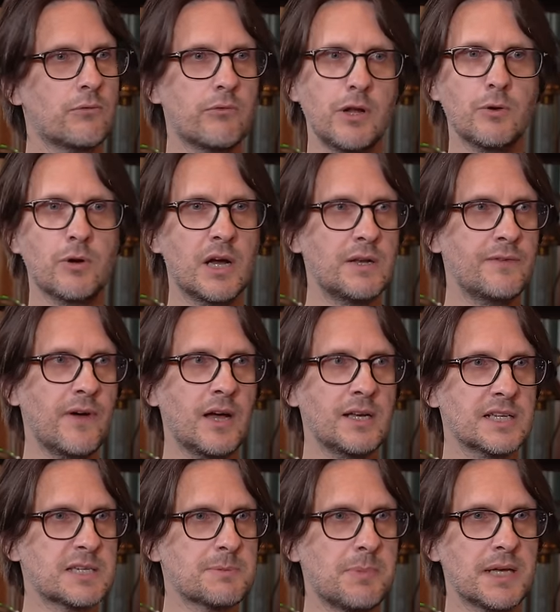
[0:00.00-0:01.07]
a real kind of
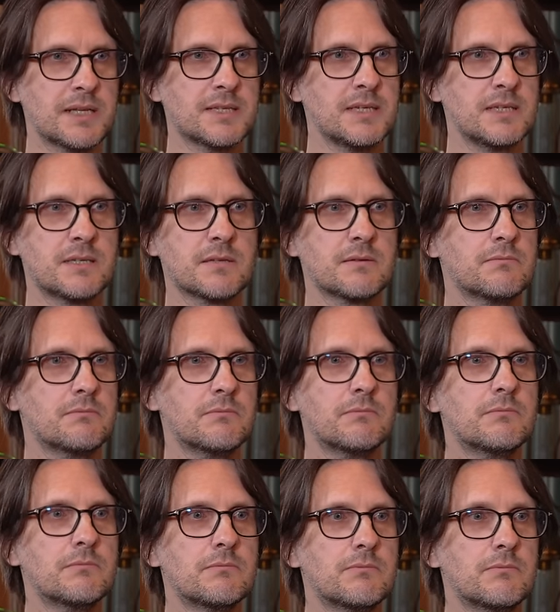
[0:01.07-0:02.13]
unexpected
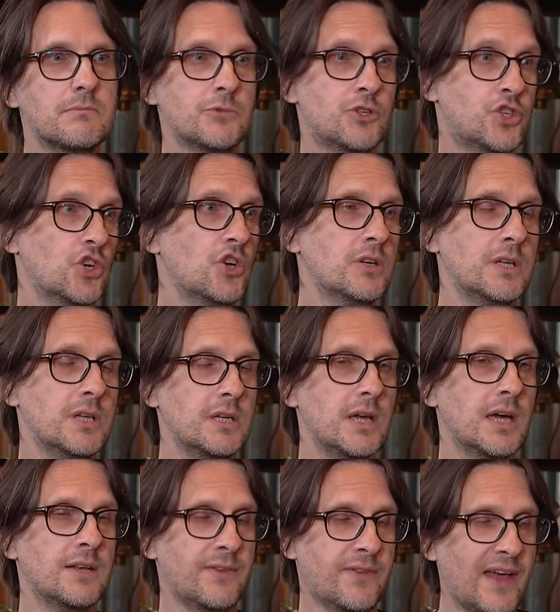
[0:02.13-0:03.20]
journey,
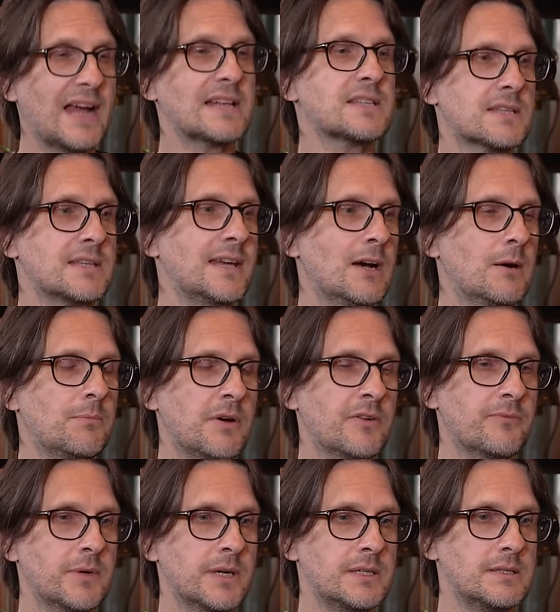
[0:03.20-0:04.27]
and that's the album
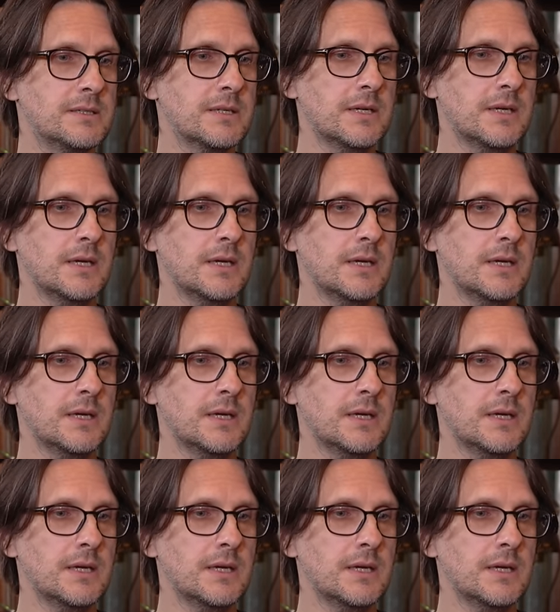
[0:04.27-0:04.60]
I've made.